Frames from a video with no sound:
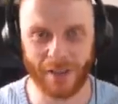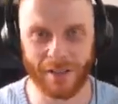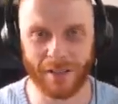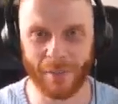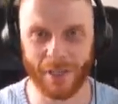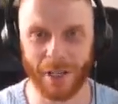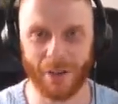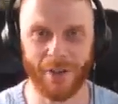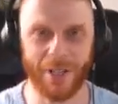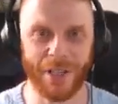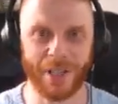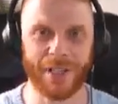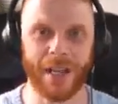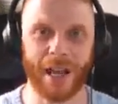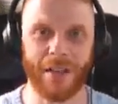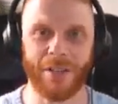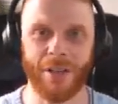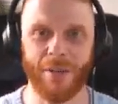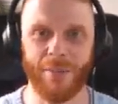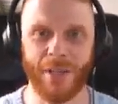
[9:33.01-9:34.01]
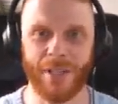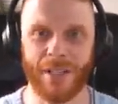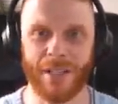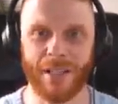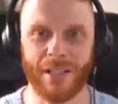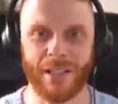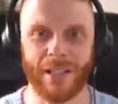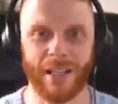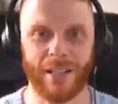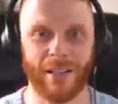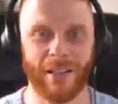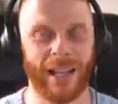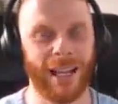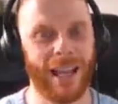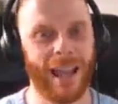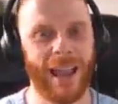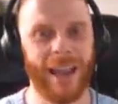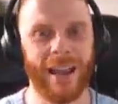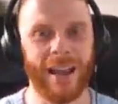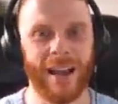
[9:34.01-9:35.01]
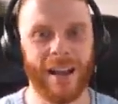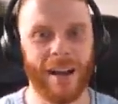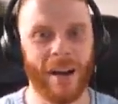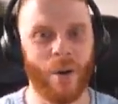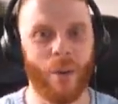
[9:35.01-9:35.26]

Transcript: Somebody reaches out to your business and they're like, hey,